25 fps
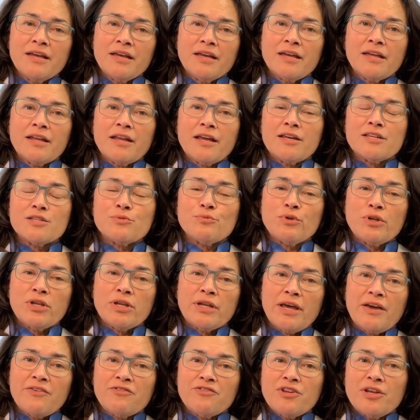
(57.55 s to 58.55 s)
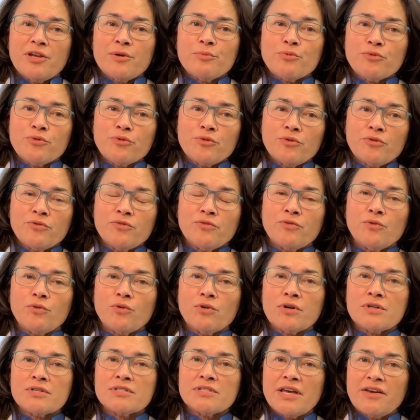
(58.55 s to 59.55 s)
It has been FDA approved
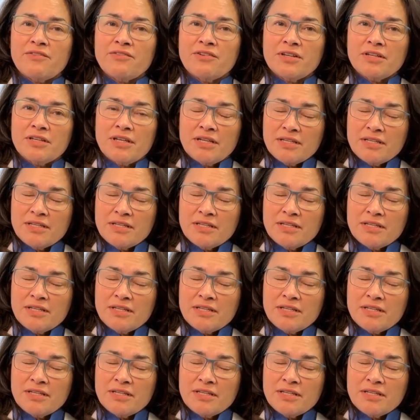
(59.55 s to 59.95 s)
for 7